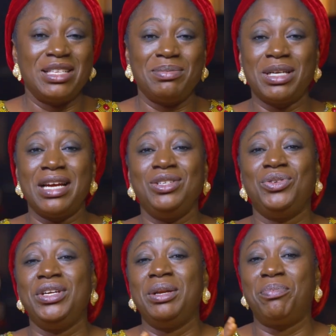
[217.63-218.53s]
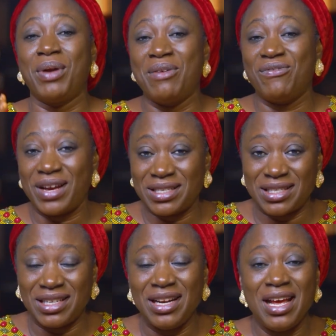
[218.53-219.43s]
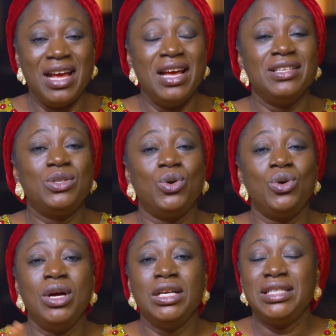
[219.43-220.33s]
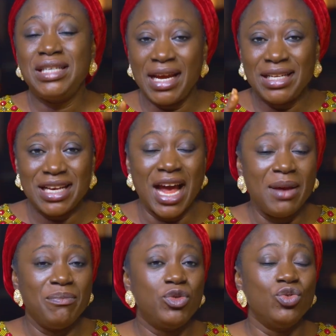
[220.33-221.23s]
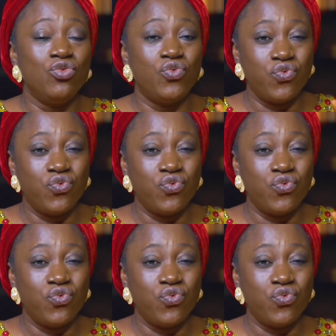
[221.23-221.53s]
especially during the prayer and fasting. So take time to